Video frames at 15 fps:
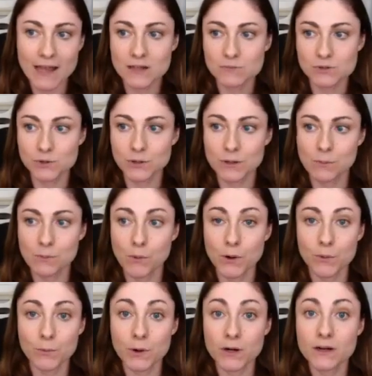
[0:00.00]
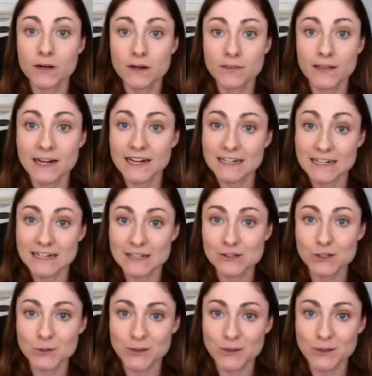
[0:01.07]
up doing more work than I need to.